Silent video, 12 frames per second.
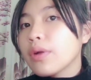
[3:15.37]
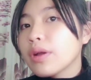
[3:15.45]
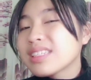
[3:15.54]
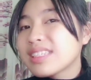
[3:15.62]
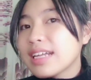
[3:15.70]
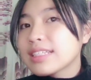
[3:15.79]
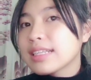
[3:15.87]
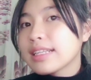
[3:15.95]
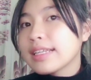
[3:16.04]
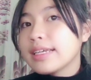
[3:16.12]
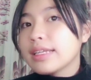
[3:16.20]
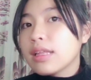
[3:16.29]

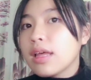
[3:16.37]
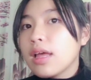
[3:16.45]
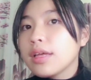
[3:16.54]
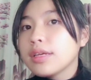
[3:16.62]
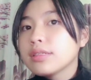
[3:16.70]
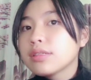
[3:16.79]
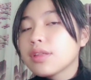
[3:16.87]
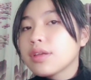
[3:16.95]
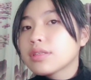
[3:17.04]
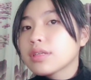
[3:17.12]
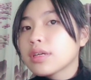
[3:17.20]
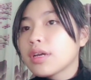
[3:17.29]
Exactly is
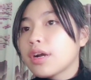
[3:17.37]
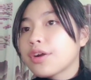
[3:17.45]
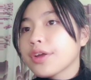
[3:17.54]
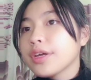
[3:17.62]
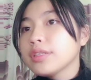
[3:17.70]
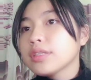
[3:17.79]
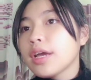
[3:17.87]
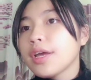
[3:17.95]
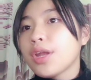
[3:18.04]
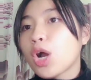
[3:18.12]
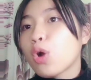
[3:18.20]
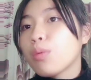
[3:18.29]
it target
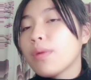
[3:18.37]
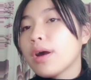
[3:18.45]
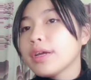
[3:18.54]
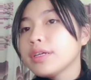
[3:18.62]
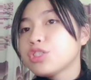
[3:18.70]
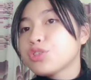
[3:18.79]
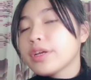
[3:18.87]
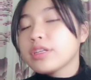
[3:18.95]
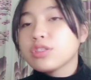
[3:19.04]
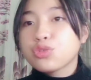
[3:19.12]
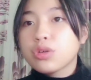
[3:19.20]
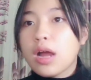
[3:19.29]
and how might it
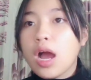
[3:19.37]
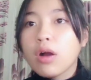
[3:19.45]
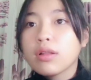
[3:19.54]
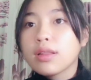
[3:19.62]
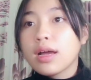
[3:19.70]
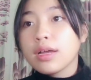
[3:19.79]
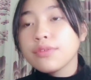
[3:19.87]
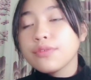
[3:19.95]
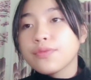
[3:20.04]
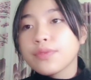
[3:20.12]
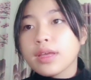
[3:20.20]
change our life?